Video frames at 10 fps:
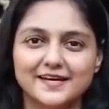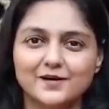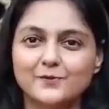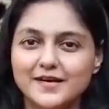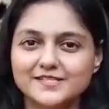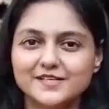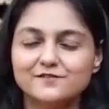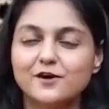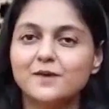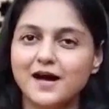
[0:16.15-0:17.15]
ranging
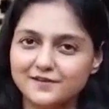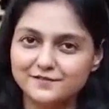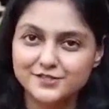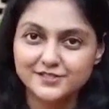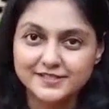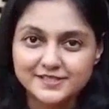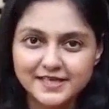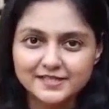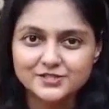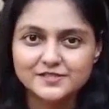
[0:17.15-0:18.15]
from artificial
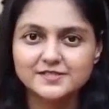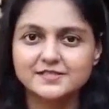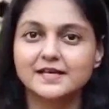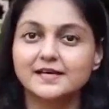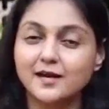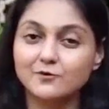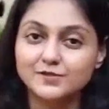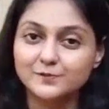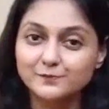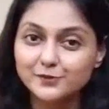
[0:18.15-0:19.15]
intelligence, cloud
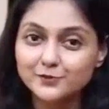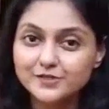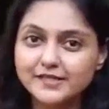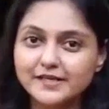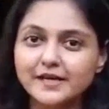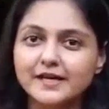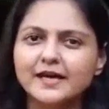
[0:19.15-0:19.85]
computing,